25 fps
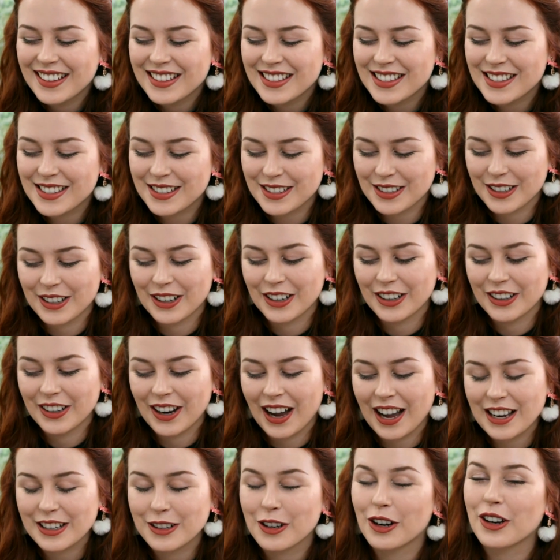So
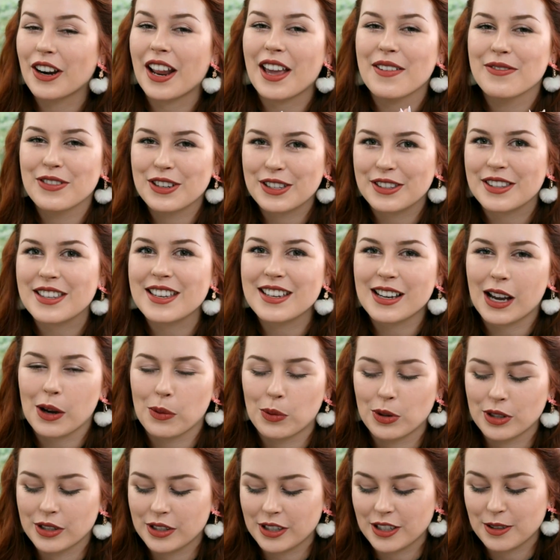I got everything I
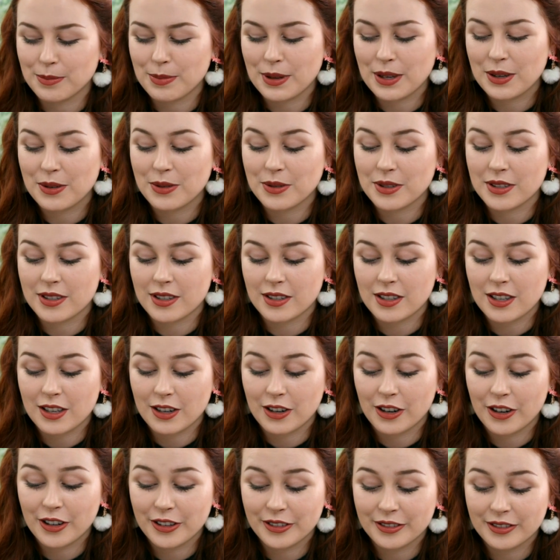wanted because, you
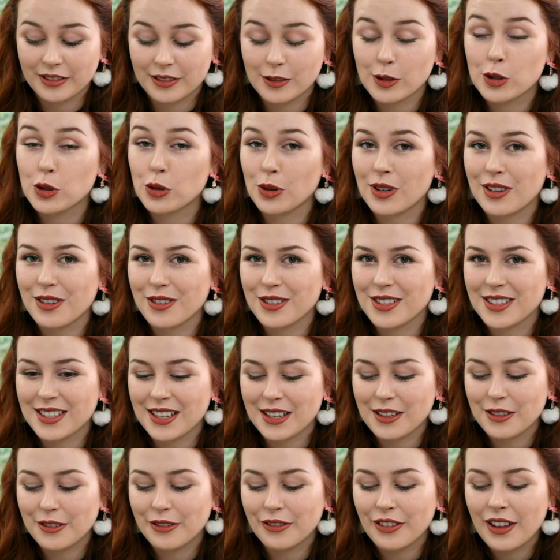know, treat
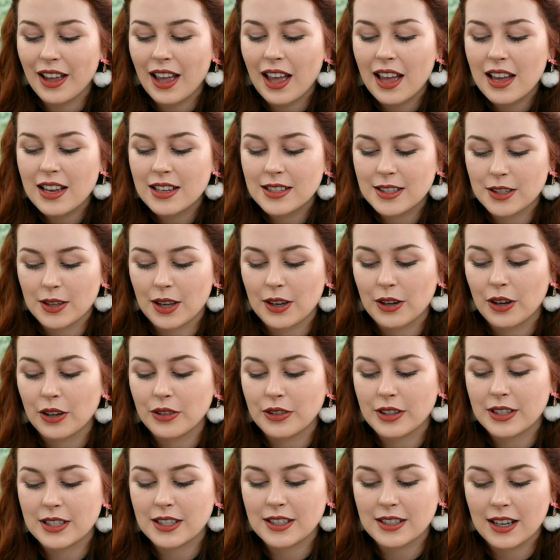yourself. So I
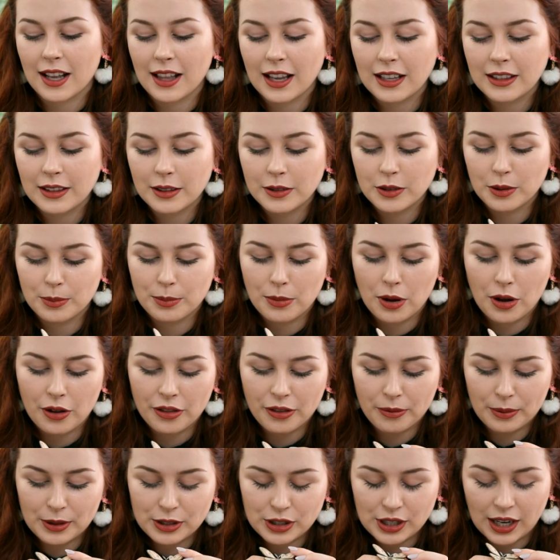got this darling little
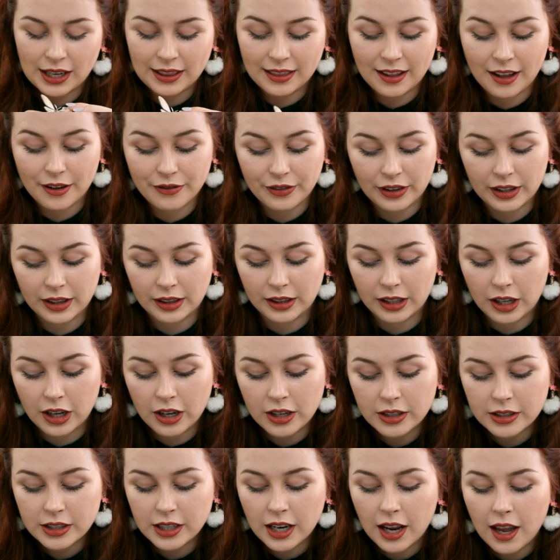moth, which I love a
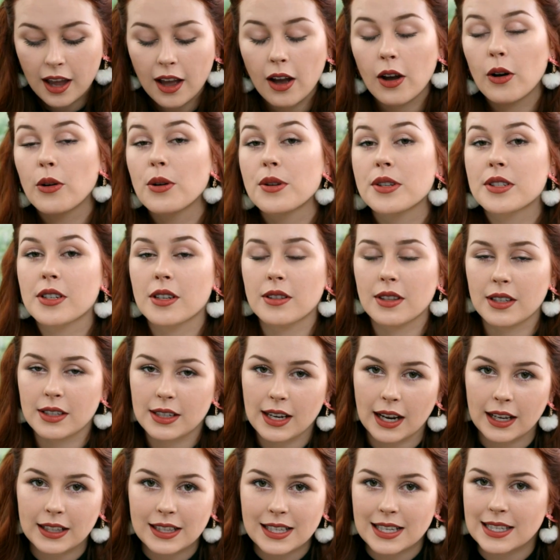lot. Also, the
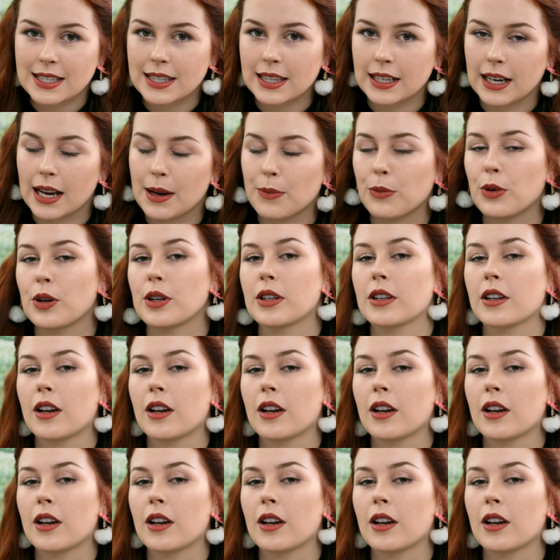necklace that I'm wearing